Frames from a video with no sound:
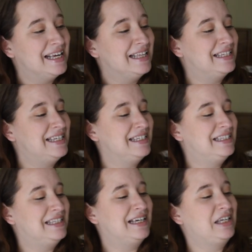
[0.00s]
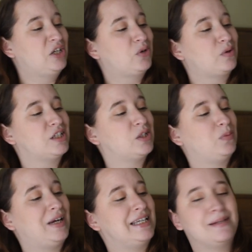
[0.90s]
This is the You're
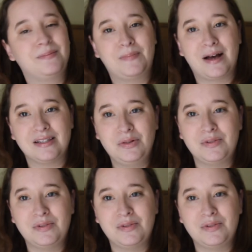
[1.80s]
Sweet puzzle,